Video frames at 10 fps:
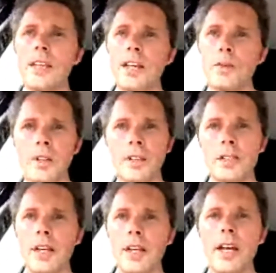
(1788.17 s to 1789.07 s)
you know,
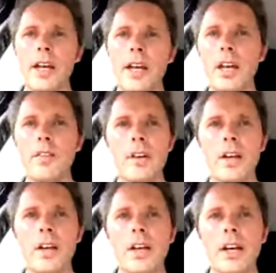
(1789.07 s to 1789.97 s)
it's
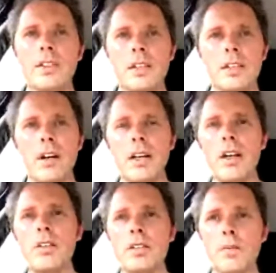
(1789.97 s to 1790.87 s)
every day's a, I
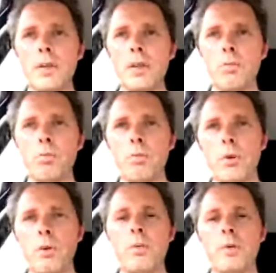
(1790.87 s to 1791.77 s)
learn something. And
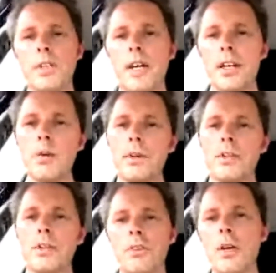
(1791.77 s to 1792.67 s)
when we started out, we
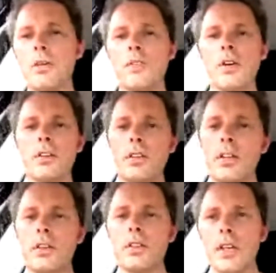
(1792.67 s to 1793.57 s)
thought, great, we've got
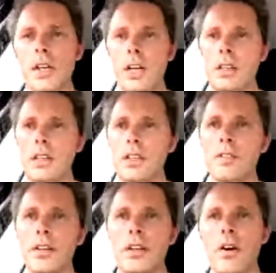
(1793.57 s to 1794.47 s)
you know this
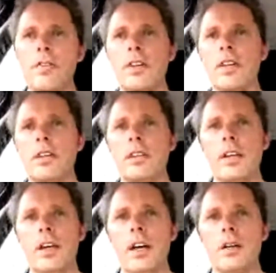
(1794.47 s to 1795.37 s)
lovely coffee,
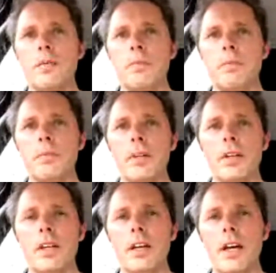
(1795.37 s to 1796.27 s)
um,
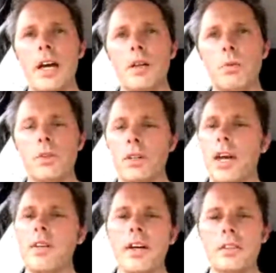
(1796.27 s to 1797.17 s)
and we thought
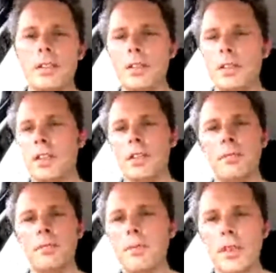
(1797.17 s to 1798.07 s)
cafes are just going to
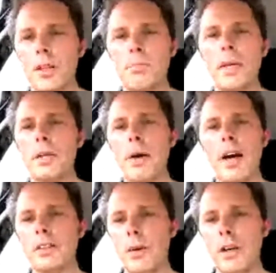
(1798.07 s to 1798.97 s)
you know, beat a
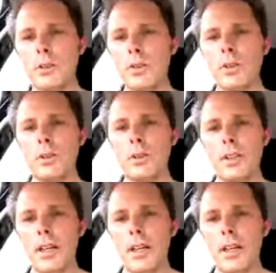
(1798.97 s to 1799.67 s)
path to our door.